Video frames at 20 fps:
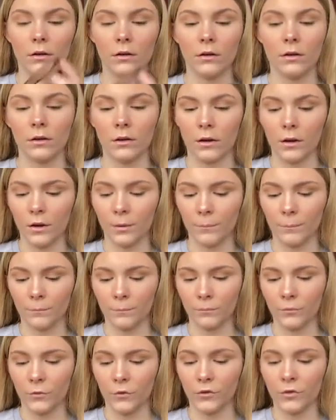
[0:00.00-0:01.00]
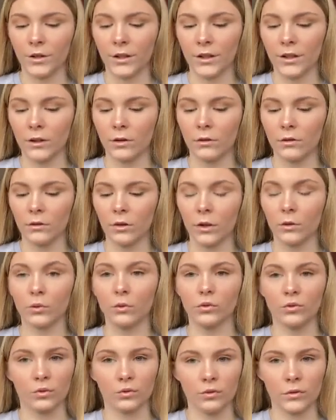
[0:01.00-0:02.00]
You can get all
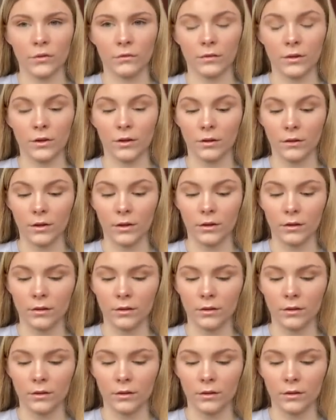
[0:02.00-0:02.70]
sorts of it in there.